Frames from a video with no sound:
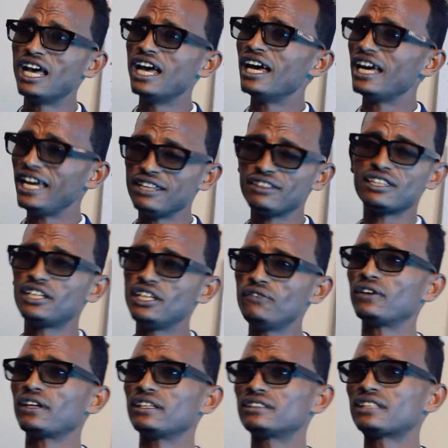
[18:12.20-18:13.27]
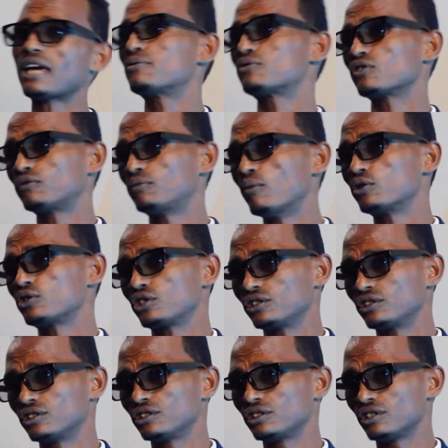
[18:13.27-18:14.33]
and the different types of motion.
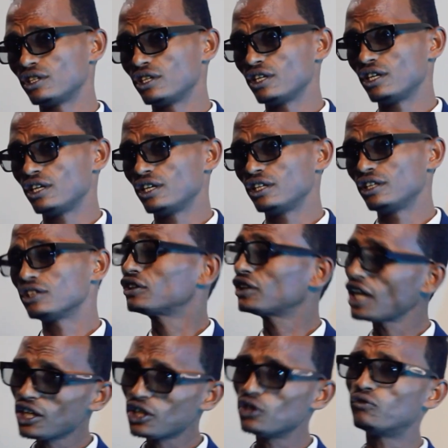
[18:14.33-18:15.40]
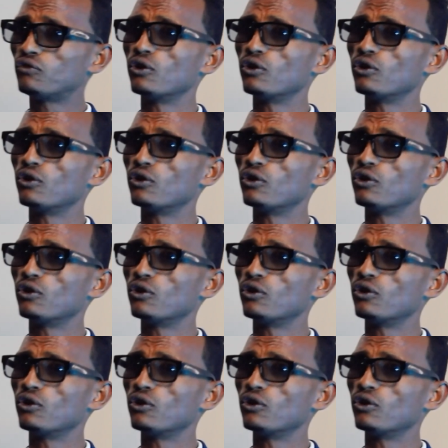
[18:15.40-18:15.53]
Thank you for